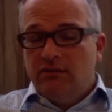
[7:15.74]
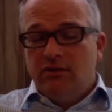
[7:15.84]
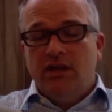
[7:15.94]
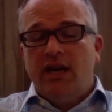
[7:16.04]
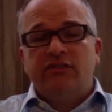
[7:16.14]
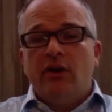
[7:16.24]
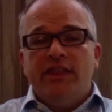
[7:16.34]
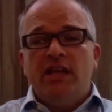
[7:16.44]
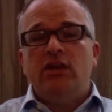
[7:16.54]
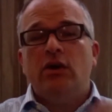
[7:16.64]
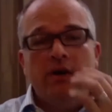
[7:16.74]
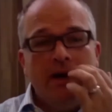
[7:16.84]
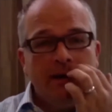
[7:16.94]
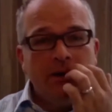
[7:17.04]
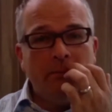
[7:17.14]
Yeah, so I think
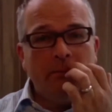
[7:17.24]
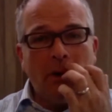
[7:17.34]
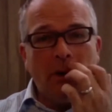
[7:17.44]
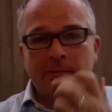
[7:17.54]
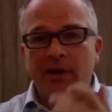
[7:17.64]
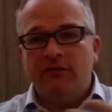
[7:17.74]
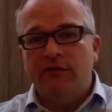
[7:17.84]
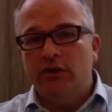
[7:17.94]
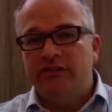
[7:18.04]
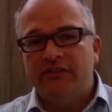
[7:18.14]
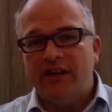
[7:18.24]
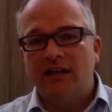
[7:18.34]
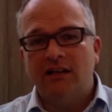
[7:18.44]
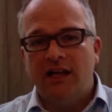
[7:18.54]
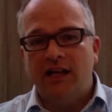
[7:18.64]
your box metaphor is
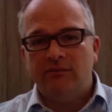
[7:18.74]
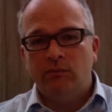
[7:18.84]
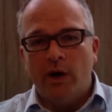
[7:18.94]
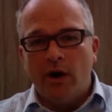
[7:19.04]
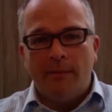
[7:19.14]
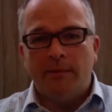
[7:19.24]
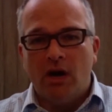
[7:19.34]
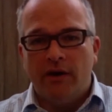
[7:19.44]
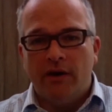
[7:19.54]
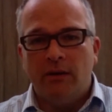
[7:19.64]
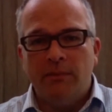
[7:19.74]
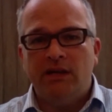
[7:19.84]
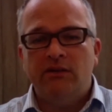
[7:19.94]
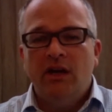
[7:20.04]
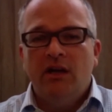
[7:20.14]
exactly where I'm going. I
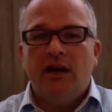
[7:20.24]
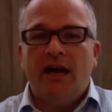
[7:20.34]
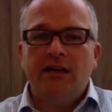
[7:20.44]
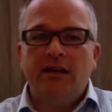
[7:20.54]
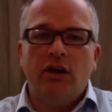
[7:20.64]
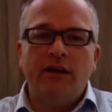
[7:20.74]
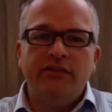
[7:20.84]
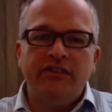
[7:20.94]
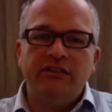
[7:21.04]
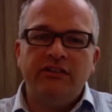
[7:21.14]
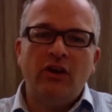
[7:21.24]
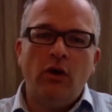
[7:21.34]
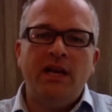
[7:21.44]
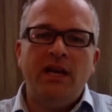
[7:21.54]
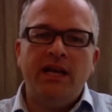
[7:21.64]
mean, I've seen so
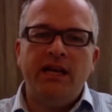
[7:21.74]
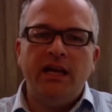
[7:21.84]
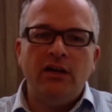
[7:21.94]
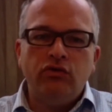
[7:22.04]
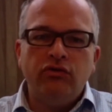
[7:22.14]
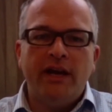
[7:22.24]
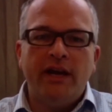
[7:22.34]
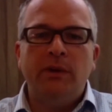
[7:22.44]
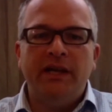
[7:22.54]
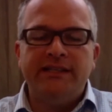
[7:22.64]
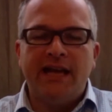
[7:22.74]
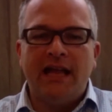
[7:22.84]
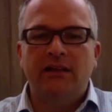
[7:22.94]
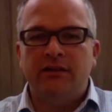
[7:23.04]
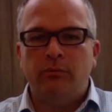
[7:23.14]
many incredibly
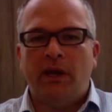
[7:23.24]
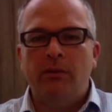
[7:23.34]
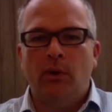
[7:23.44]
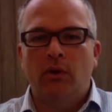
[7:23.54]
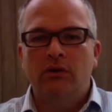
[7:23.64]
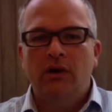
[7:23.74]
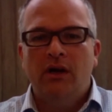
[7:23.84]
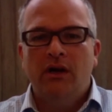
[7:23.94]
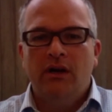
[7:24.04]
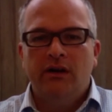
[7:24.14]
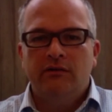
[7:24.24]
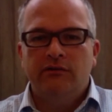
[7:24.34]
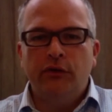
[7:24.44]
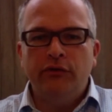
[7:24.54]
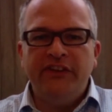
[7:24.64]
talented people
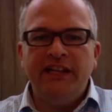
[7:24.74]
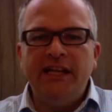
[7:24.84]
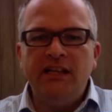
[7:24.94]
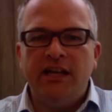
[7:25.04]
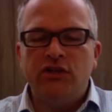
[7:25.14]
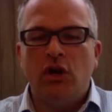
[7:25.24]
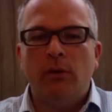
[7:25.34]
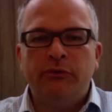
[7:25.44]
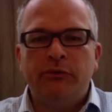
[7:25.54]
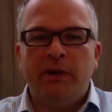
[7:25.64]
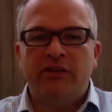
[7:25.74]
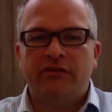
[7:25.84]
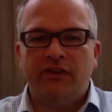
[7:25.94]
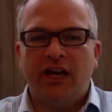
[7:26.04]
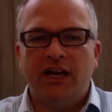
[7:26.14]
fulfilling their job
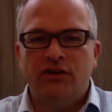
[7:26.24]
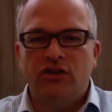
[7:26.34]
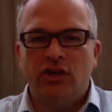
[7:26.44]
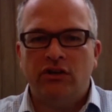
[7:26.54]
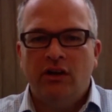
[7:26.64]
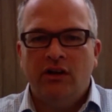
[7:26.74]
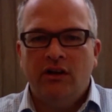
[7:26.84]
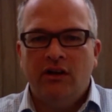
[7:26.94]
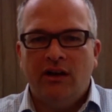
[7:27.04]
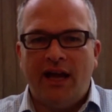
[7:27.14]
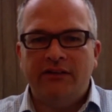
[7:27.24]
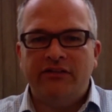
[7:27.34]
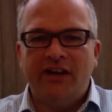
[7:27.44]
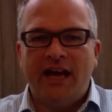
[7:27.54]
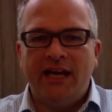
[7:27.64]
specification and
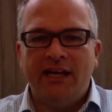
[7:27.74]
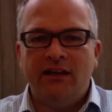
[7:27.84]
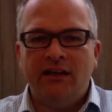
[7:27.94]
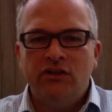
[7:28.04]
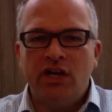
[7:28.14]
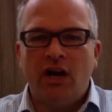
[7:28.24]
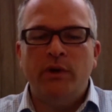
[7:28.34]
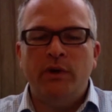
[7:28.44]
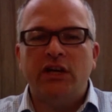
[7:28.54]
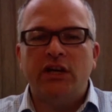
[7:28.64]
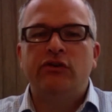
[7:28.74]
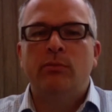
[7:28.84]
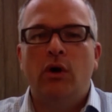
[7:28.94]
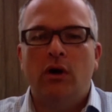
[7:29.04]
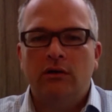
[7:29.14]
saying, gee, I wish I could do
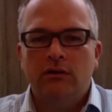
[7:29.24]
more.